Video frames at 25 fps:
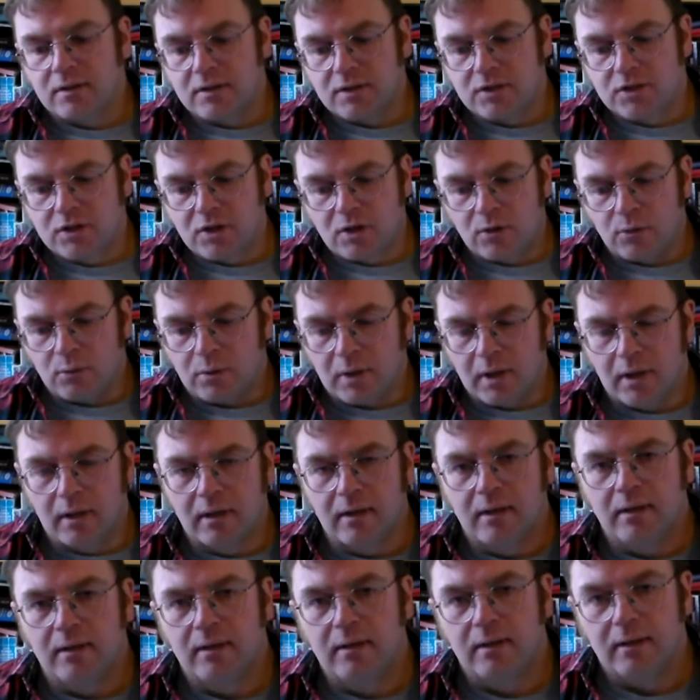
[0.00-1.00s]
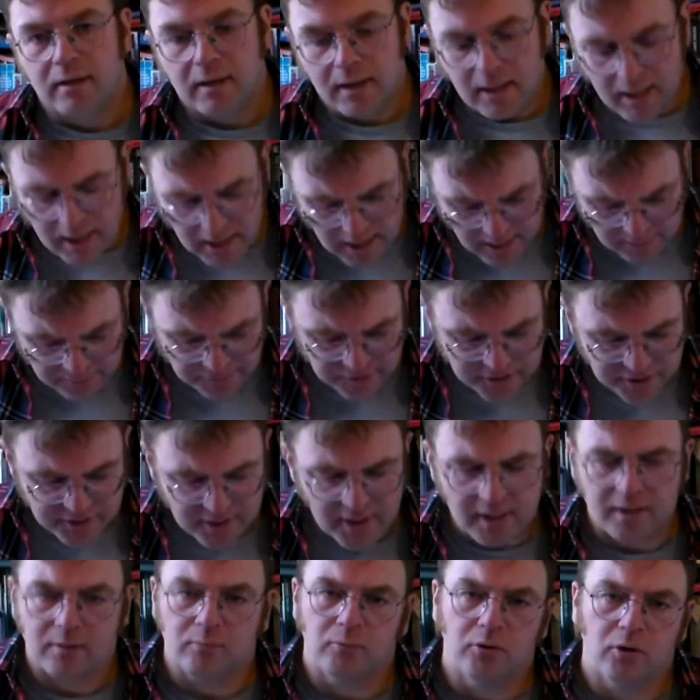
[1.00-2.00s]
So, after the
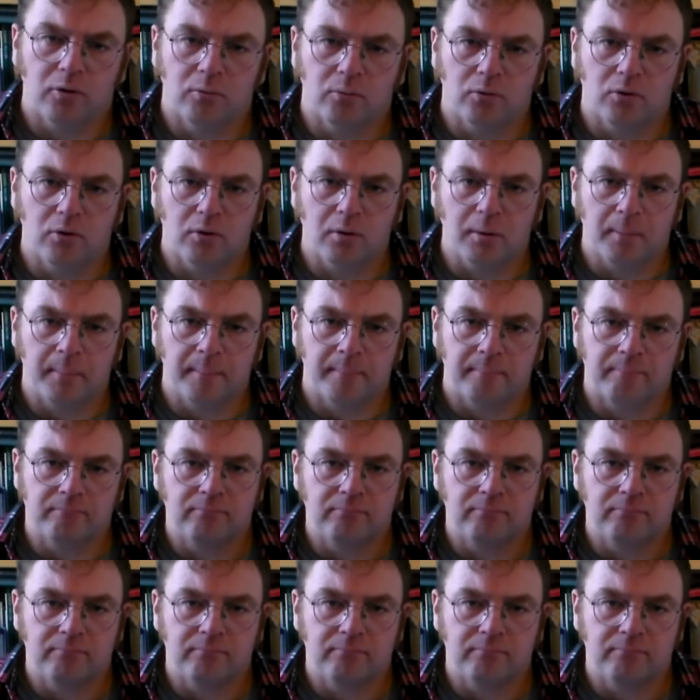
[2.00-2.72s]
Second World War,